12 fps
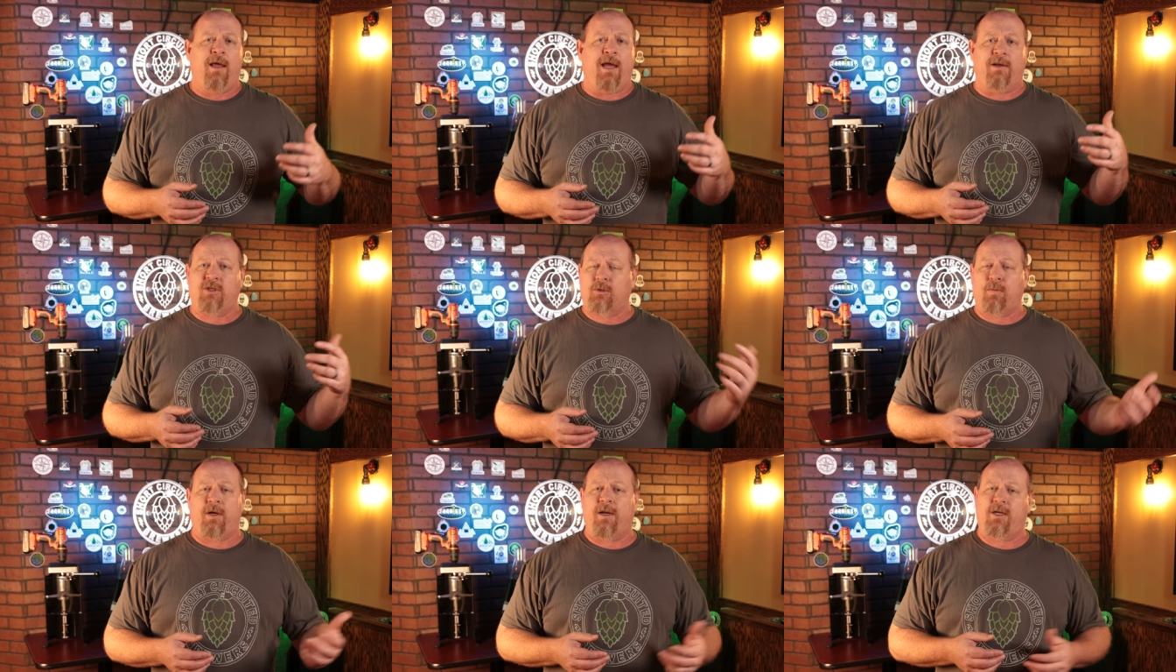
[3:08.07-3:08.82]
and
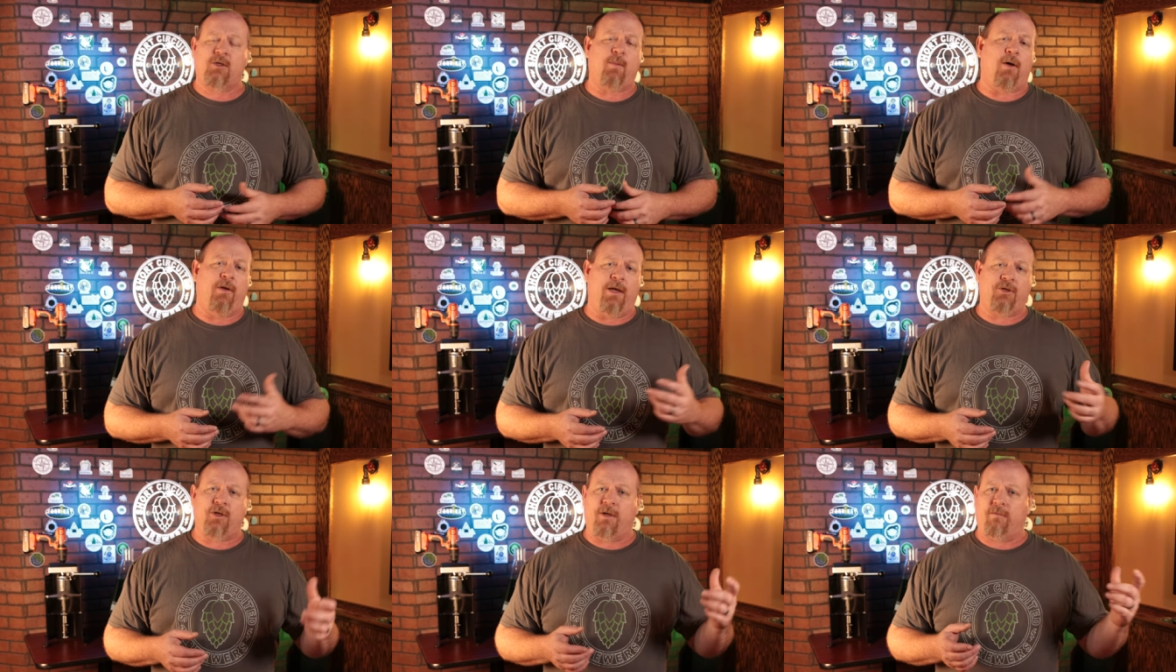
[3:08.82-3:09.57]
just put it in a small
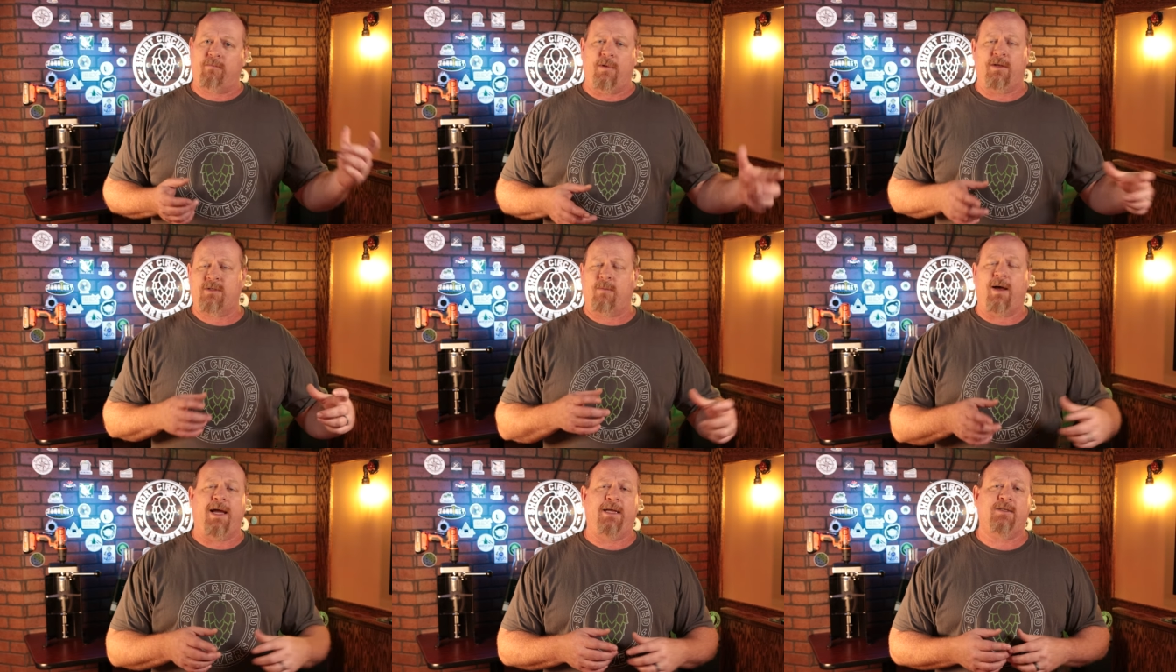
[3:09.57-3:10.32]
dish in, a, in
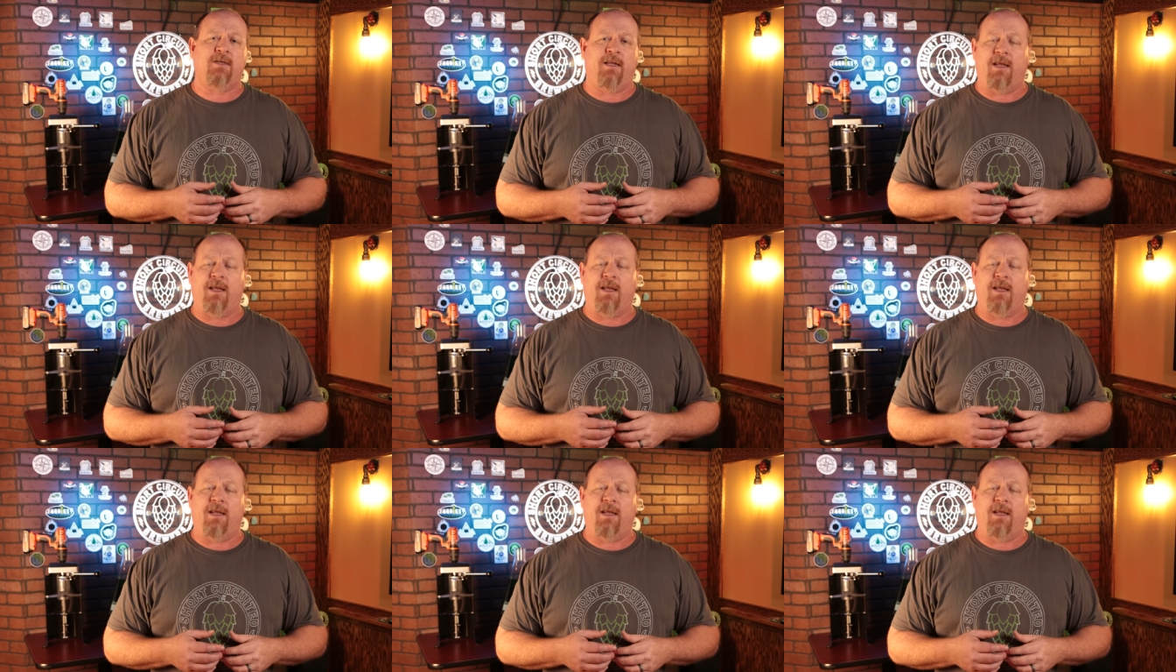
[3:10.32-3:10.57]
some ice